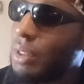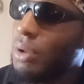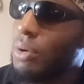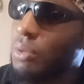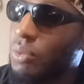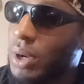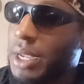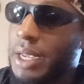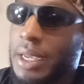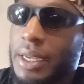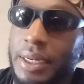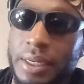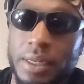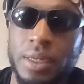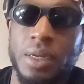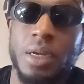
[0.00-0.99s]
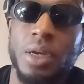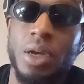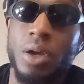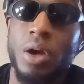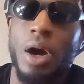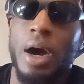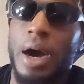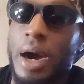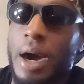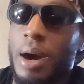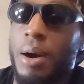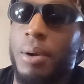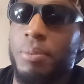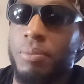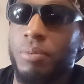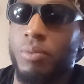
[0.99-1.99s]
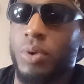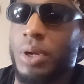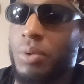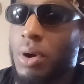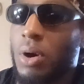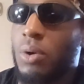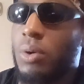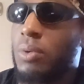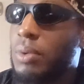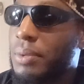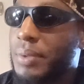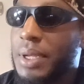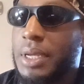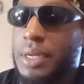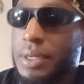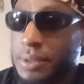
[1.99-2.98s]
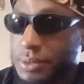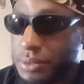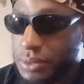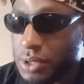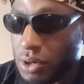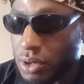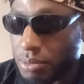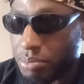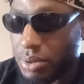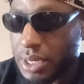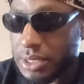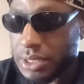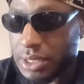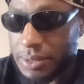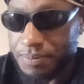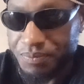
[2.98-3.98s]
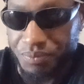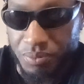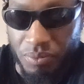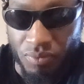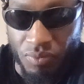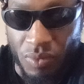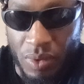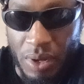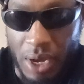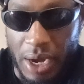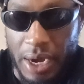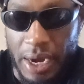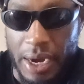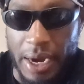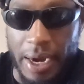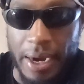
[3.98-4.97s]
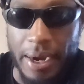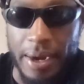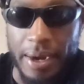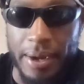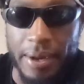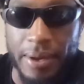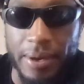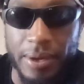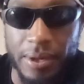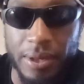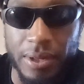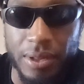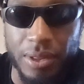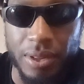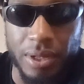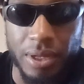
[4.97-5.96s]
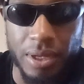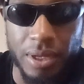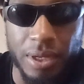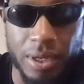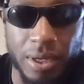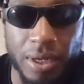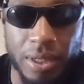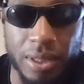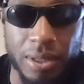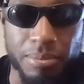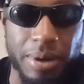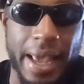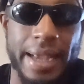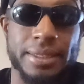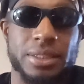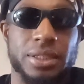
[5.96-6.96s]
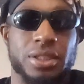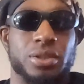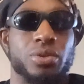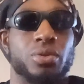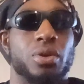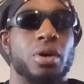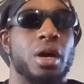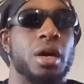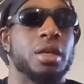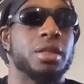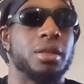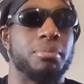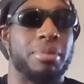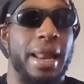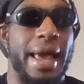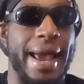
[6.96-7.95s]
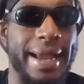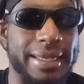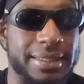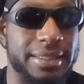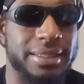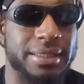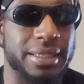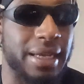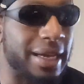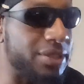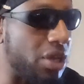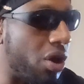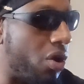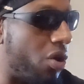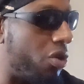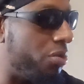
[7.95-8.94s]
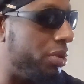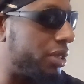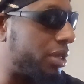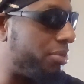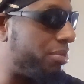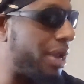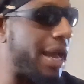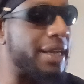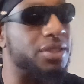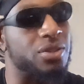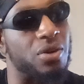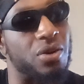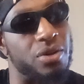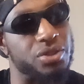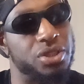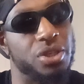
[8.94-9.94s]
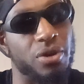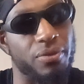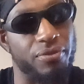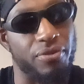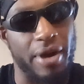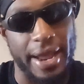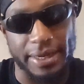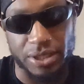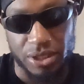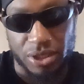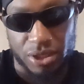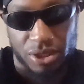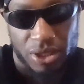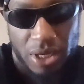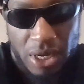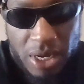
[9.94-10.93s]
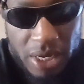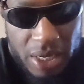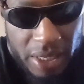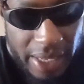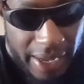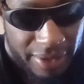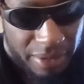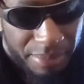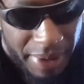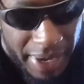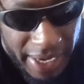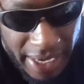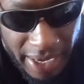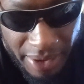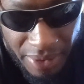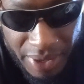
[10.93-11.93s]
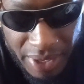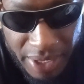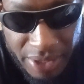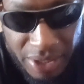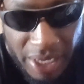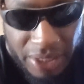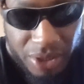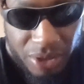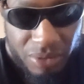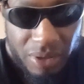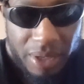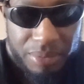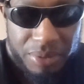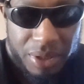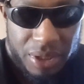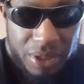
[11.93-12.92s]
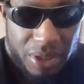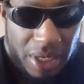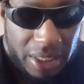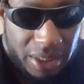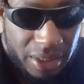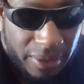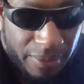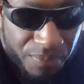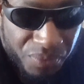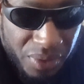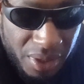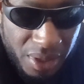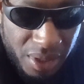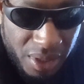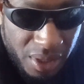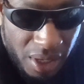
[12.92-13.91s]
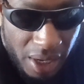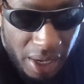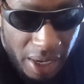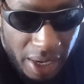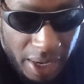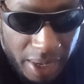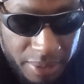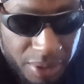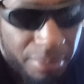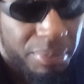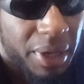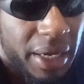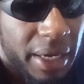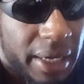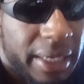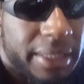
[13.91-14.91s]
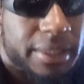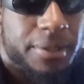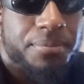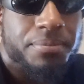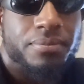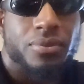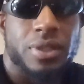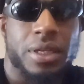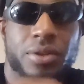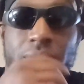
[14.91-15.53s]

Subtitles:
when when we go to prison, uh, the blacks as a whole, but the blacks are still fractions. They have the Bay Area, you got the Crips, and you got the Bloods, and